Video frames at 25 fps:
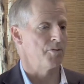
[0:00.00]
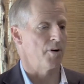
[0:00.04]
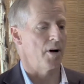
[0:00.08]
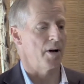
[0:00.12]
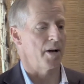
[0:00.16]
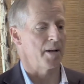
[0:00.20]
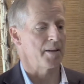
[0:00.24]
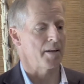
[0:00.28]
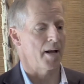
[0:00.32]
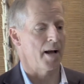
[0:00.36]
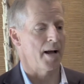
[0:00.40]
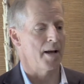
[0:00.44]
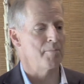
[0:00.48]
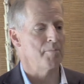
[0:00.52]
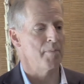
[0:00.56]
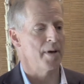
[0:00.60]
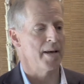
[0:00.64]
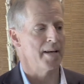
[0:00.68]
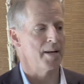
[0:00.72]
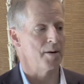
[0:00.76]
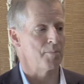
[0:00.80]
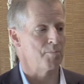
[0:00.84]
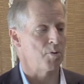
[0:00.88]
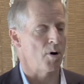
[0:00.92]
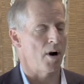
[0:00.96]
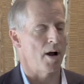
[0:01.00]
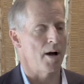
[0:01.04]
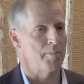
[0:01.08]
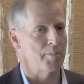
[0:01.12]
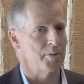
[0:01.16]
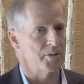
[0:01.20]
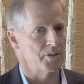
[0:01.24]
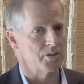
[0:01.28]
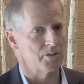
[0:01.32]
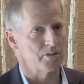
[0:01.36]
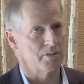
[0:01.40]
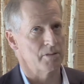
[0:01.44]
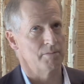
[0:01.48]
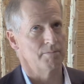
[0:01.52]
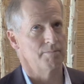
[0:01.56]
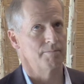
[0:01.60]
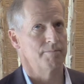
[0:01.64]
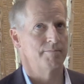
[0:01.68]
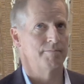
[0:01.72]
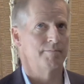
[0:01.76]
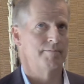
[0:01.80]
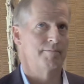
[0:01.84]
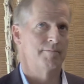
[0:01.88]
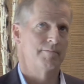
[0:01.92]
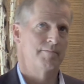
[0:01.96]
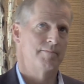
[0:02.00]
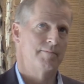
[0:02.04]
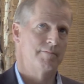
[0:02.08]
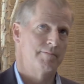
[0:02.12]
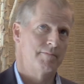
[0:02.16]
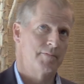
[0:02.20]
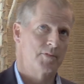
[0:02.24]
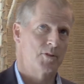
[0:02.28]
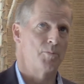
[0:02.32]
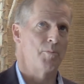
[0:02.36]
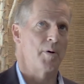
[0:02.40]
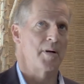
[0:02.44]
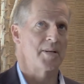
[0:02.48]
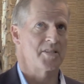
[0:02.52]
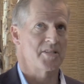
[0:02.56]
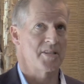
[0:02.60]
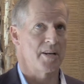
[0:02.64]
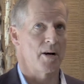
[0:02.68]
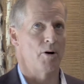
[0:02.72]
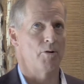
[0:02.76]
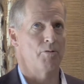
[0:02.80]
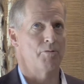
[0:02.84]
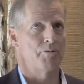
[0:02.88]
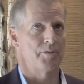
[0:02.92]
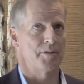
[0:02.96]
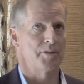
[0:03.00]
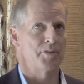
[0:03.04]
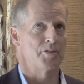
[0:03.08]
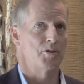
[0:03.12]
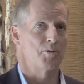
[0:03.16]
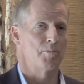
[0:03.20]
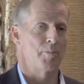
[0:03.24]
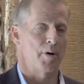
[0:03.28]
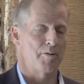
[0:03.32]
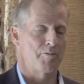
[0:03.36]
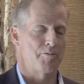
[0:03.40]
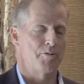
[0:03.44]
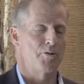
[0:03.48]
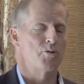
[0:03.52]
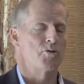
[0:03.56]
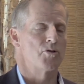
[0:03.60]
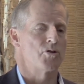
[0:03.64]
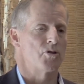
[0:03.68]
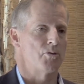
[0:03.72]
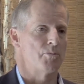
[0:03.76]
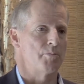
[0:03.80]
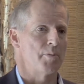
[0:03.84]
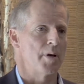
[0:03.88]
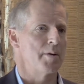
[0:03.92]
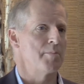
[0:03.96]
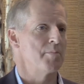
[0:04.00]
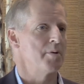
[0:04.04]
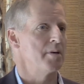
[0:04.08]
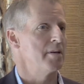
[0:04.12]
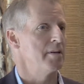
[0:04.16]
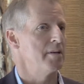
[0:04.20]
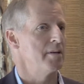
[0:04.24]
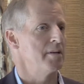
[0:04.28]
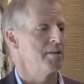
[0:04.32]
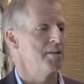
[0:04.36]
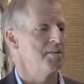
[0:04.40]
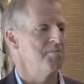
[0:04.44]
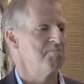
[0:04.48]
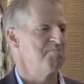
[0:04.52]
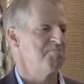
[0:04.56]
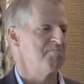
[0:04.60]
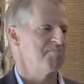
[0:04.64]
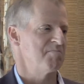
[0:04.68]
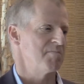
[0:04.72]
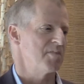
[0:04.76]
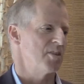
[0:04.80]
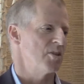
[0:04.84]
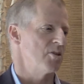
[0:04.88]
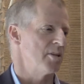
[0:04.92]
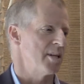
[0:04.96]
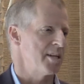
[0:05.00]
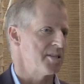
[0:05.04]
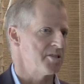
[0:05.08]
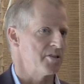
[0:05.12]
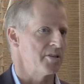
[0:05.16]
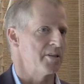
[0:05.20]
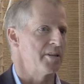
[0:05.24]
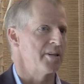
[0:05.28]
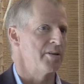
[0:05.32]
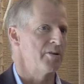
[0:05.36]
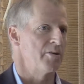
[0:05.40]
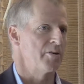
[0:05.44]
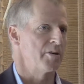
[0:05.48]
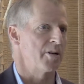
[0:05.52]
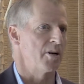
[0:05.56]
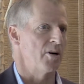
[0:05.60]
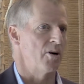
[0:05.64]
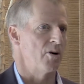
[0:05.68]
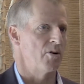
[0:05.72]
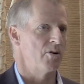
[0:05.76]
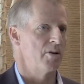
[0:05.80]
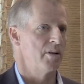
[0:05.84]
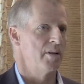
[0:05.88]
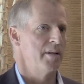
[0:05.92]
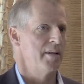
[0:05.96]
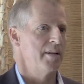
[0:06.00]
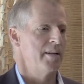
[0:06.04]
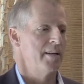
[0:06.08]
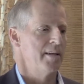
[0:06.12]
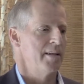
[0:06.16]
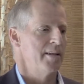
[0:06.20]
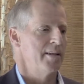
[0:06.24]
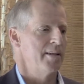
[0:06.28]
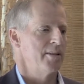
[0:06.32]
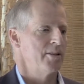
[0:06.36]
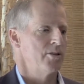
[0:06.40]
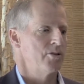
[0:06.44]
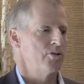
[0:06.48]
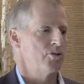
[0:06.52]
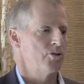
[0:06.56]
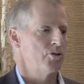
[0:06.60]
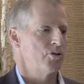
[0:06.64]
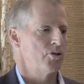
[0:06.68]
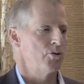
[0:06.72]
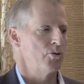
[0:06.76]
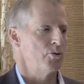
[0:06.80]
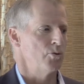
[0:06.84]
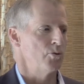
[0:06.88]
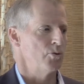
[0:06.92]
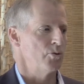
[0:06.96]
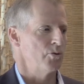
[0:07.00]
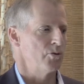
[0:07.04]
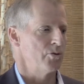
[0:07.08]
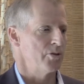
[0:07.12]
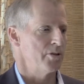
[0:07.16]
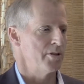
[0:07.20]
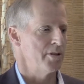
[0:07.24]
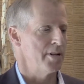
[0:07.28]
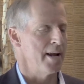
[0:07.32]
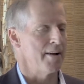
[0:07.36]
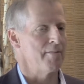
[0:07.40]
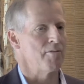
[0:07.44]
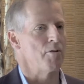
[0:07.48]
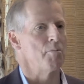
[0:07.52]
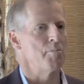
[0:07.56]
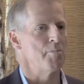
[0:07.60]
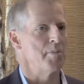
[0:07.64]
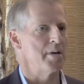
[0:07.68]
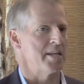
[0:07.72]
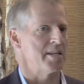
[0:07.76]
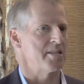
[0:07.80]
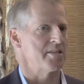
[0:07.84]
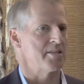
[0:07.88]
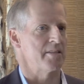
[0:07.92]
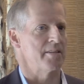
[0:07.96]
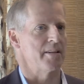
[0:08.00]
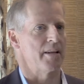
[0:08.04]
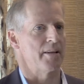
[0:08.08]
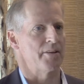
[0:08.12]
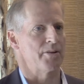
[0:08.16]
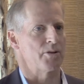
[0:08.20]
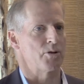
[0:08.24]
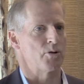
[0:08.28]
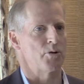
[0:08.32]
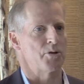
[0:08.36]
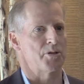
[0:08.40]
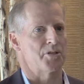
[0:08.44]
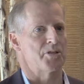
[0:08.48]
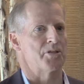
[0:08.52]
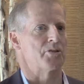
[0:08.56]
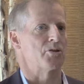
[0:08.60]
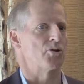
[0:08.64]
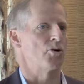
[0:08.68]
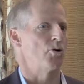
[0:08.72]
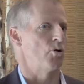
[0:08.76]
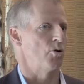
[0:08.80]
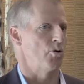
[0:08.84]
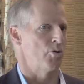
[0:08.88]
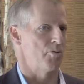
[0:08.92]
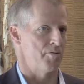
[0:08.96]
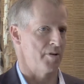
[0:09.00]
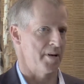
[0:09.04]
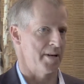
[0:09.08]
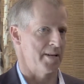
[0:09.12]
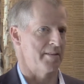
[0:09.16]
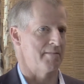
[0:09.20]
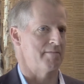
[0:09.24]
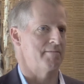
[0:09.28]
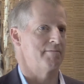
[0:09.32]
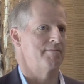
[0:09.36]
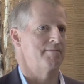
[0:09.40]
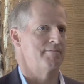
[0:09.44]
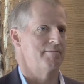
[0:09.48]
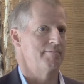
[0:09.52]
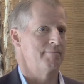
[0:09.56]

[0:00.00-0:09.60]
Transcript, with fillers: of all, I made a promise to myself and to my future maybe a little less than a year ago to never miss another Kristan Cole event.